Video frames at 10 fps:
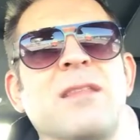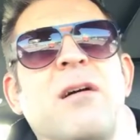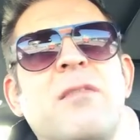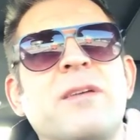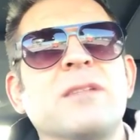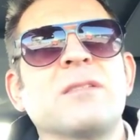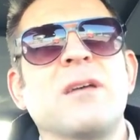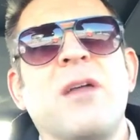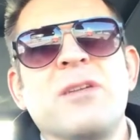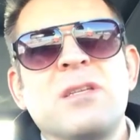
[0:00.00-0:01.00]
get all
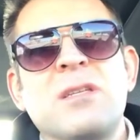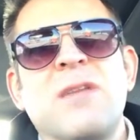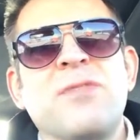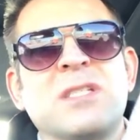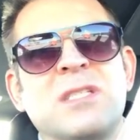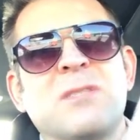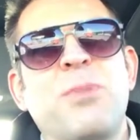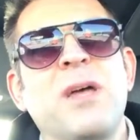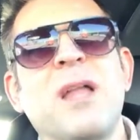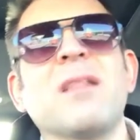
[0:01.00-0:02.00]
this other stuff, which is
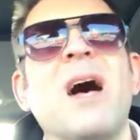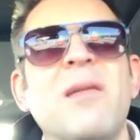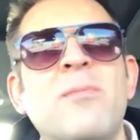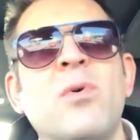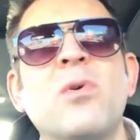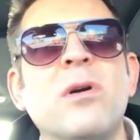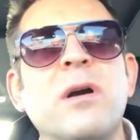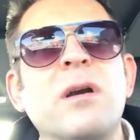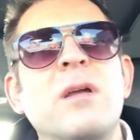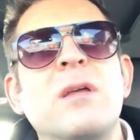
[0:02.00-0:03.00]
probably a lot
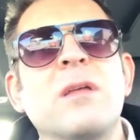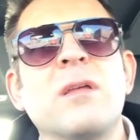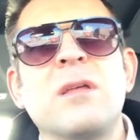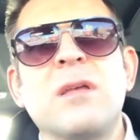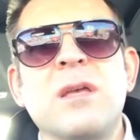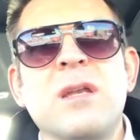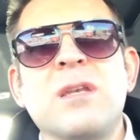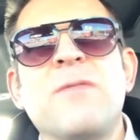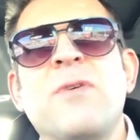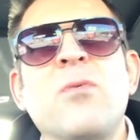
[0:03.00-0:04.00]
more in a
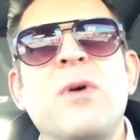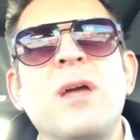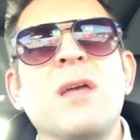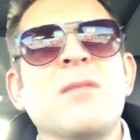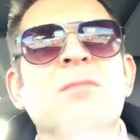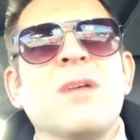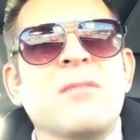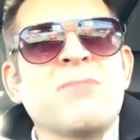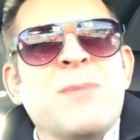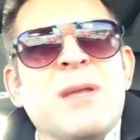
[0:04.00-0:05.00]
different way, and
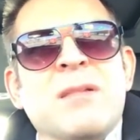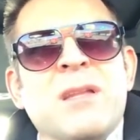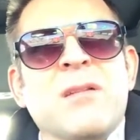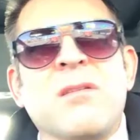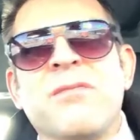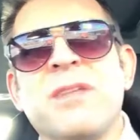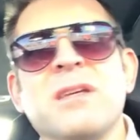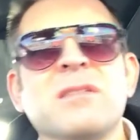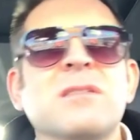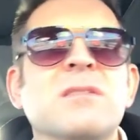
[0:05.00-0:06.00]
um, maybe a little of
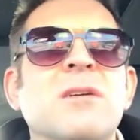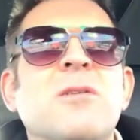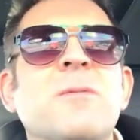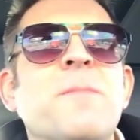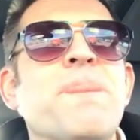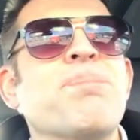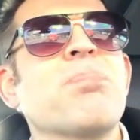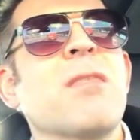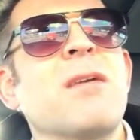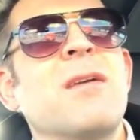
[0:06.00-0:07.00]
this. So
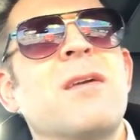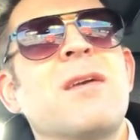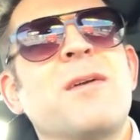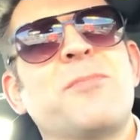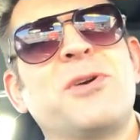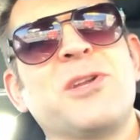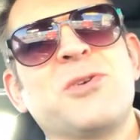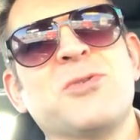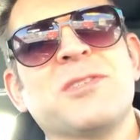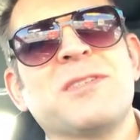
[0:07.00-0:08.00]
pretty
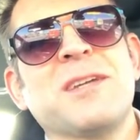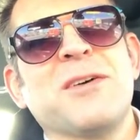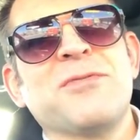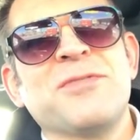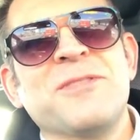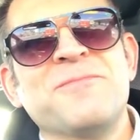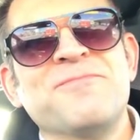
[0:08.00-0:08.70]
cool stuff.